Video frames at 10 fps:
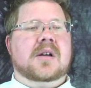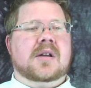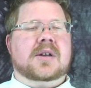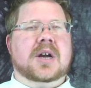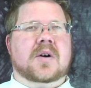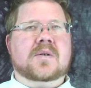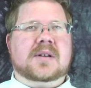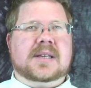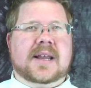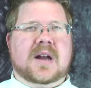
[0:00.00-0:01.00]
Don't
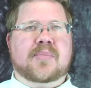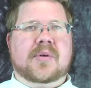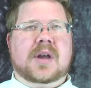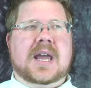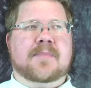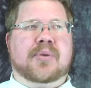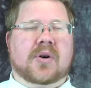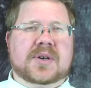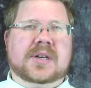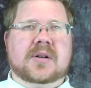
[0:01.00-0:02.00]
set up a
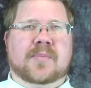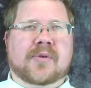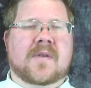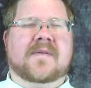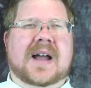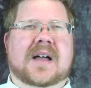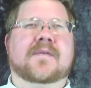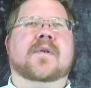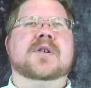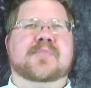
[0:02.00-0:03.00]
personal profile
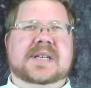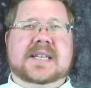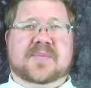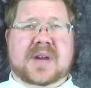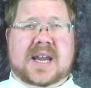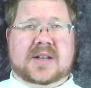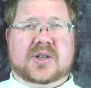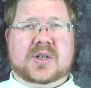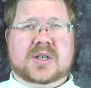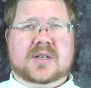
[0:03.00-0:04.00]
for your business
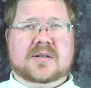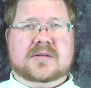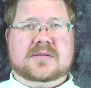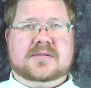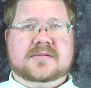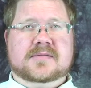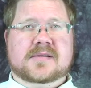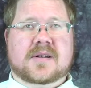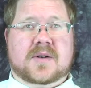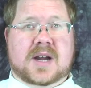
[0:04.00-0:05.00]
page,
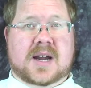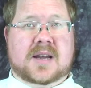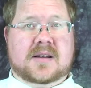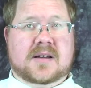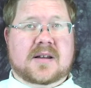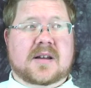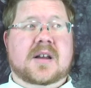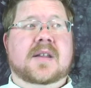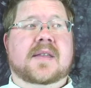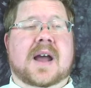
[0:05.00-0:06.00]
okay?
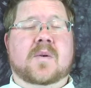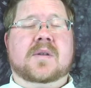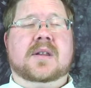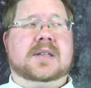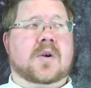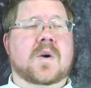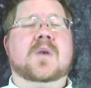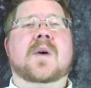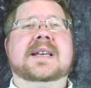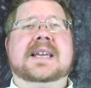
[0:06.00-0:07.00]
There's a quick
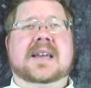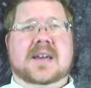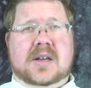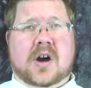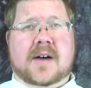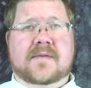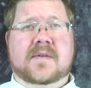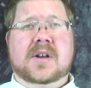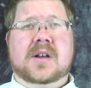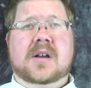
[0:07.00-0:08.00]
way to get kicked off
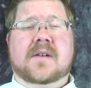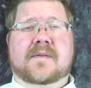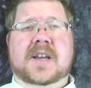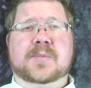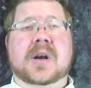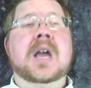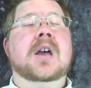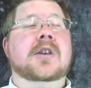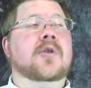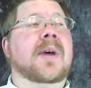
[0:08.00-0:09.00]
of Facebook.
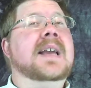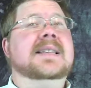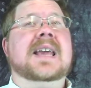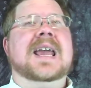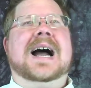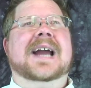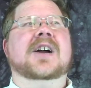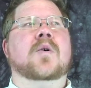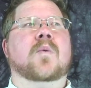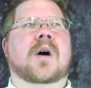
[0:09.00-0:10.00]
You might say, I
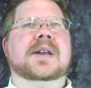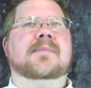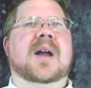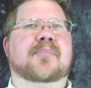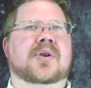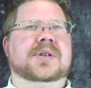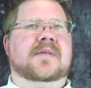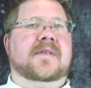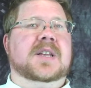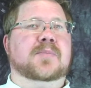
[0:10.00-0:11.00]
don't want my personal
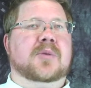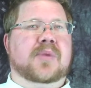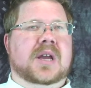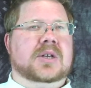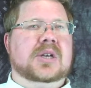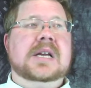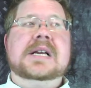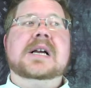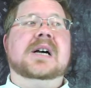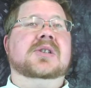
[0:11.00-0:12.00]
Facebook page
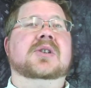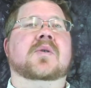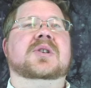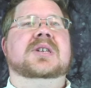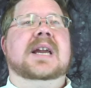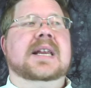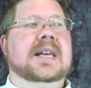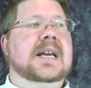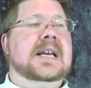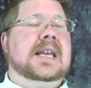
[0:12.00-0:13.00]
associated
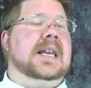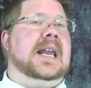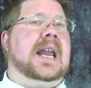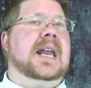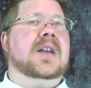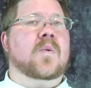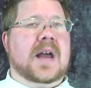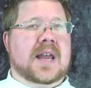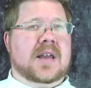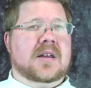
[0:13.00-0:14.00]
in any
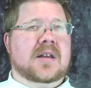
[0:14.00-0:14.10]
way